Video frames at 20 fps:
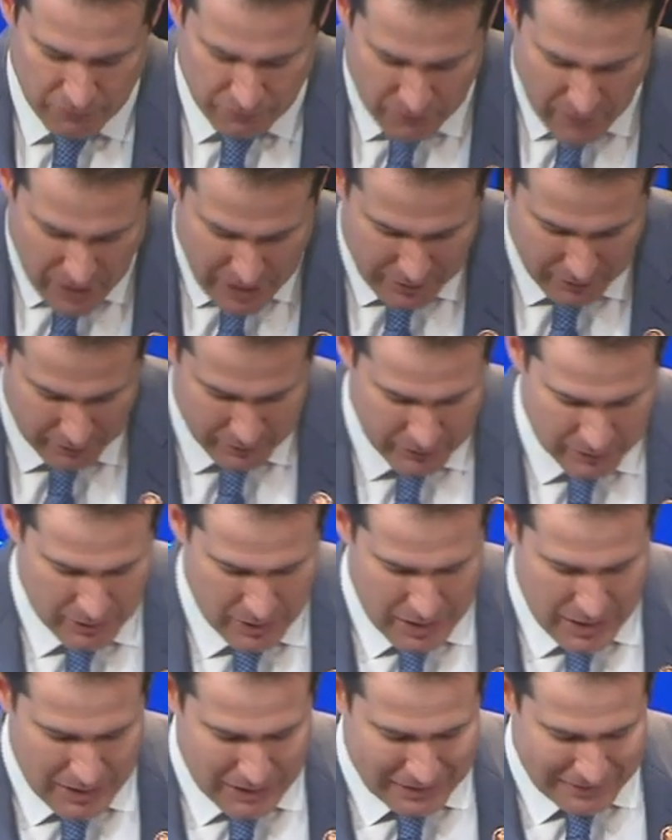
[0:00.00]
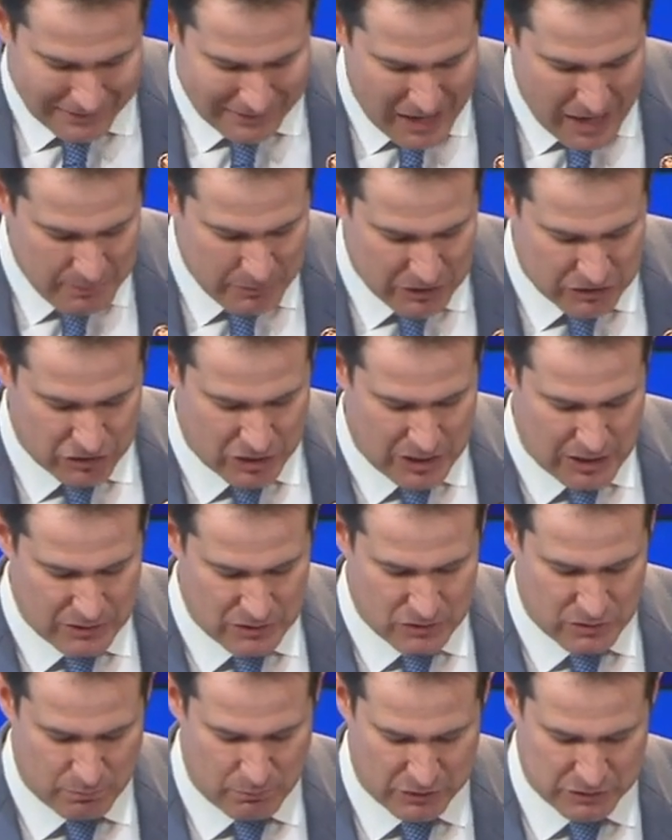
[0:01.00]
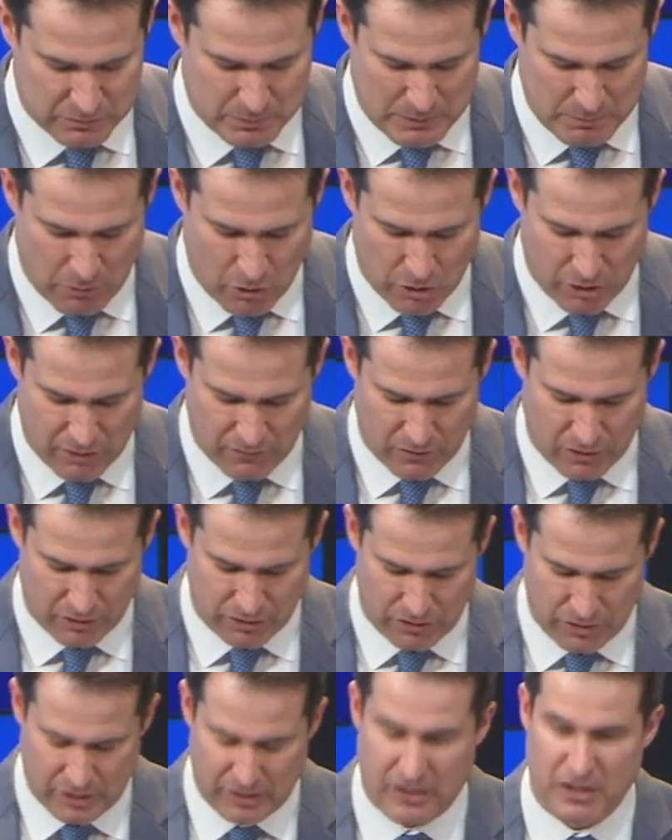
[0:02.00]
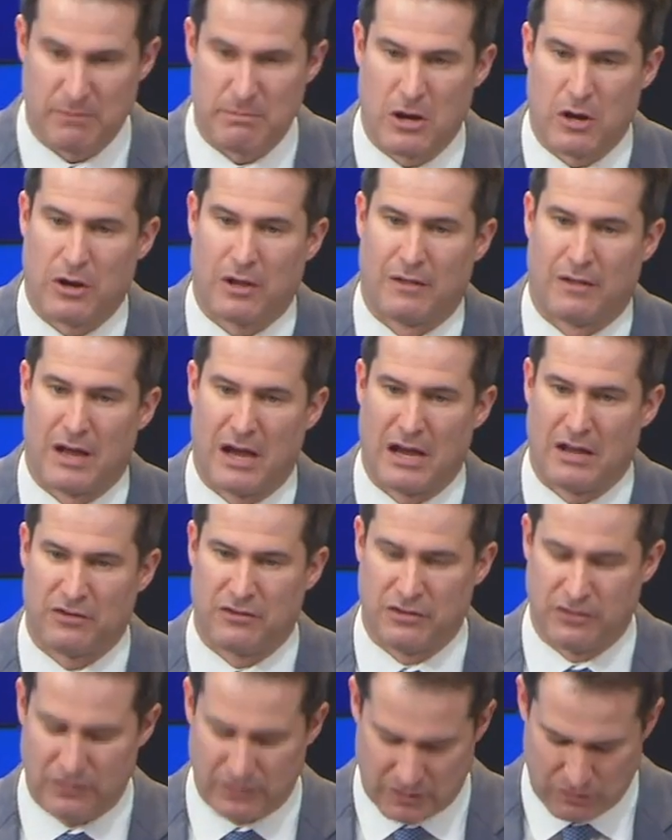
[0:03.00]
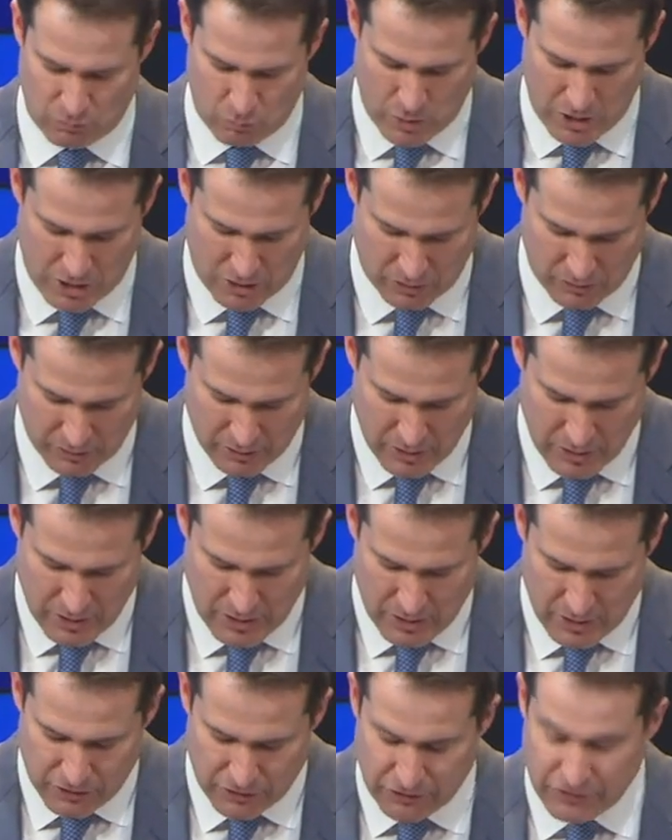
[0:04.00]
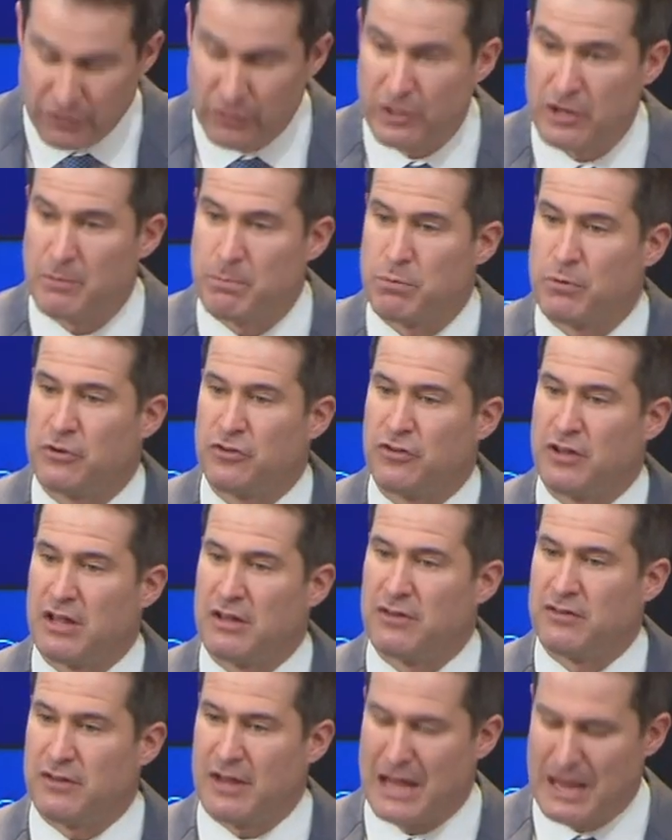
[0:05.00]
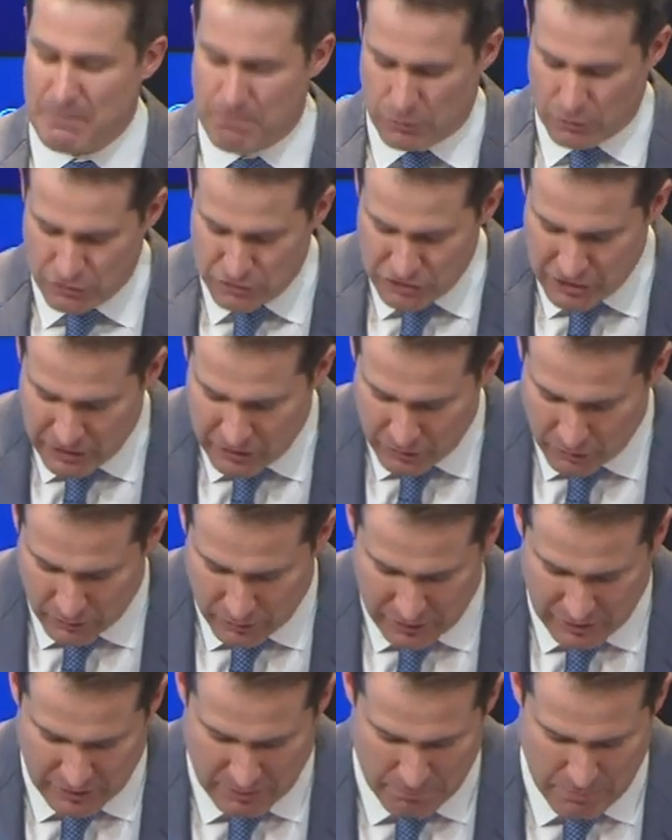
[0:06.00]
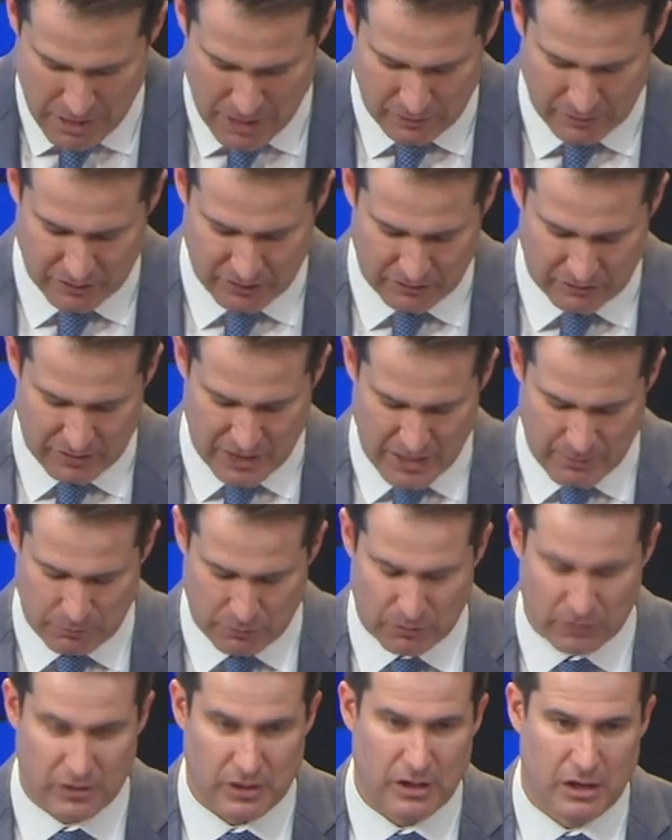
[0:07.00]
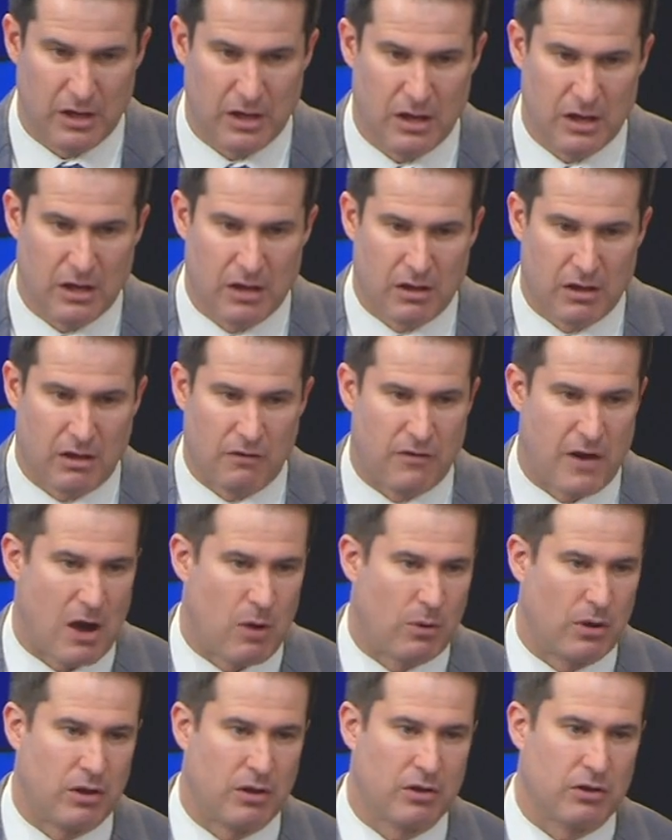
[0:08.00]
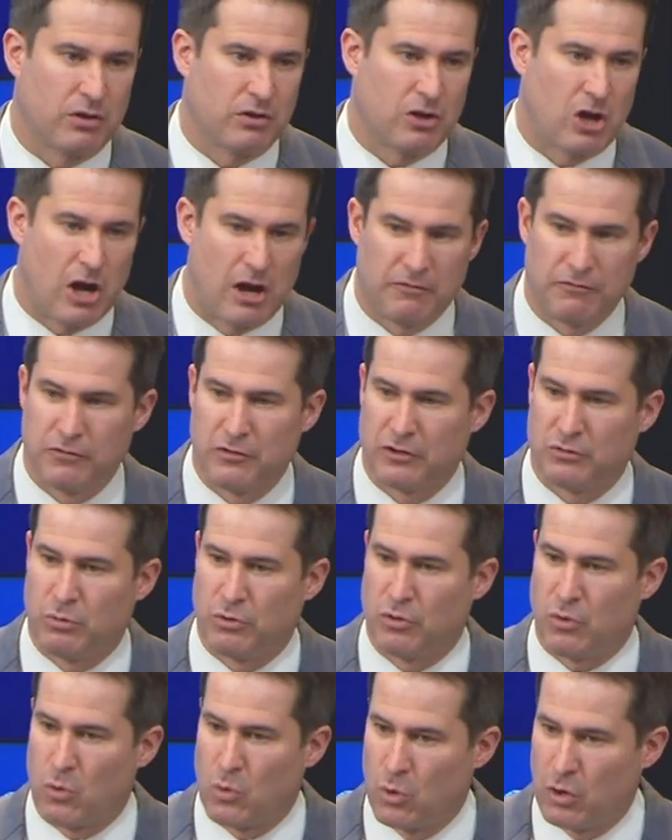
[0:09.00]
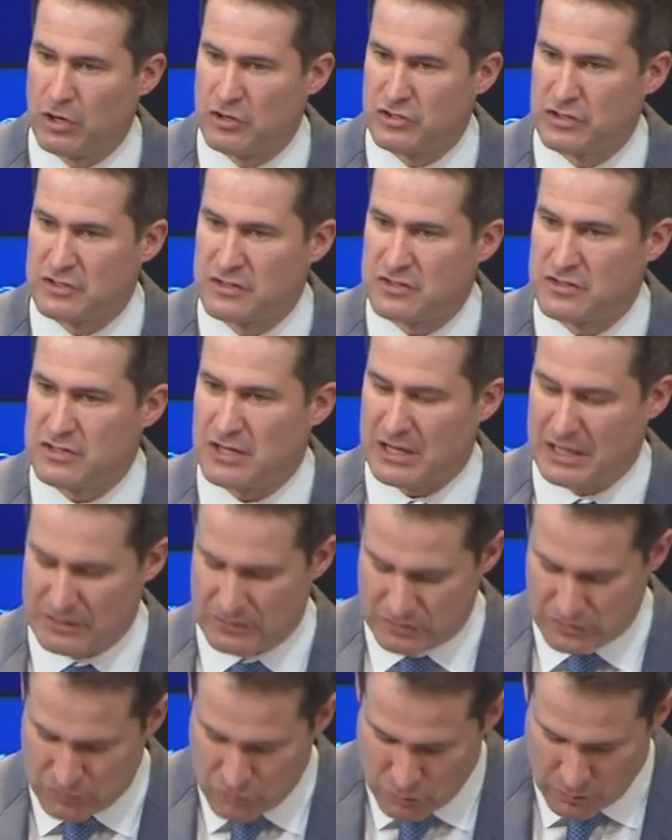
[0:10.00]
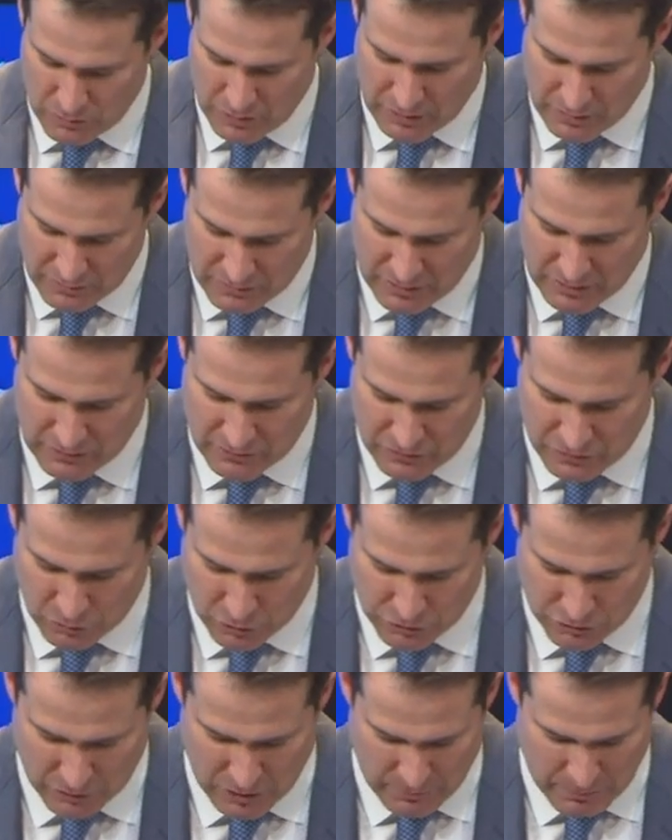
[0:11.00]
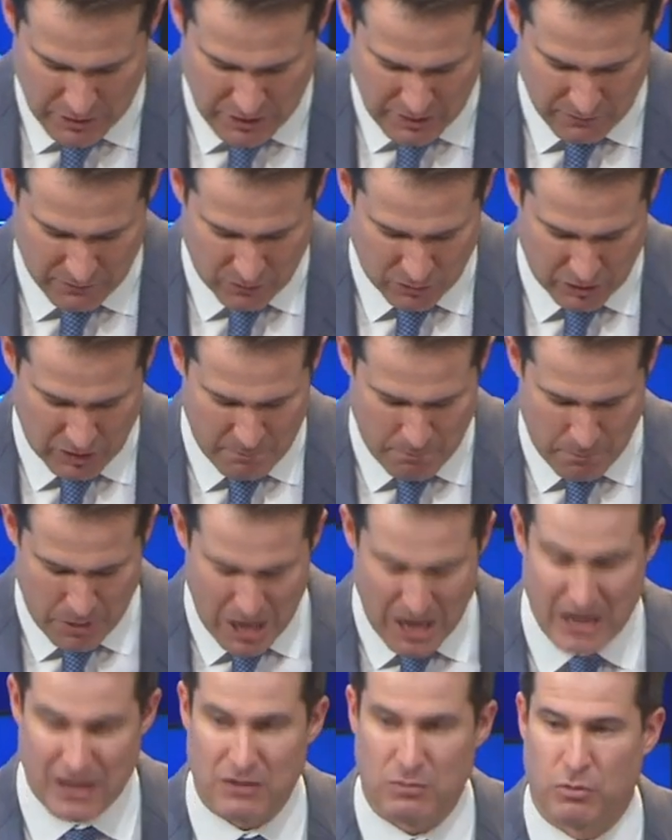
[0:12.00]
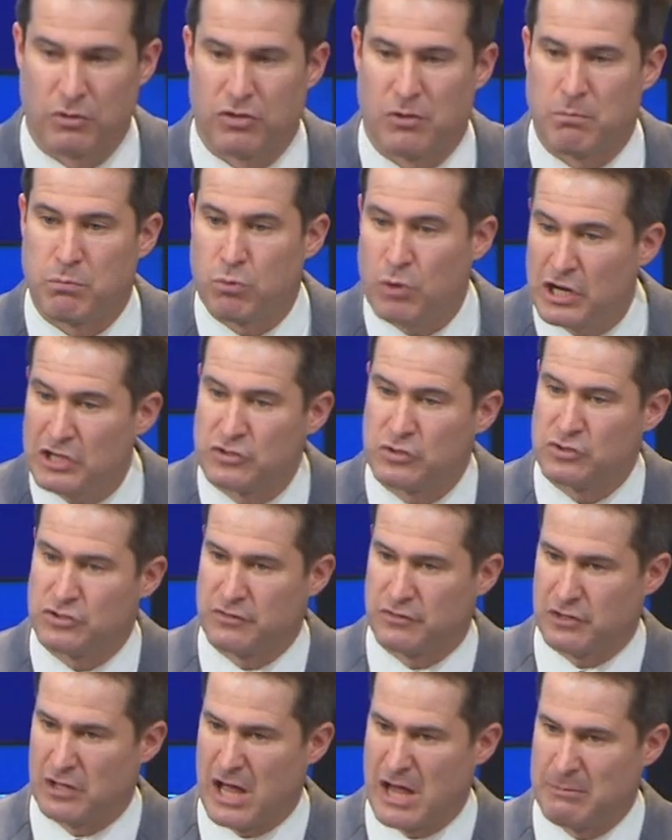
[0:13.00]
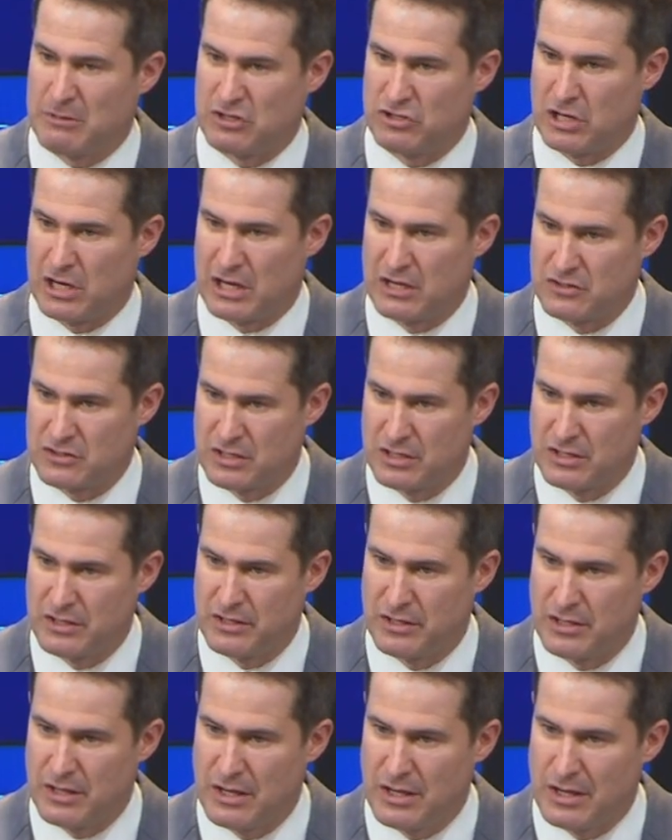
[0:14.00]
Finally, climate change must be part of our thinking about alliances as well. Syria presents a particularly compelling example of how a conflict with origins in, in, in, social upheaval combined with the pressures of climate change,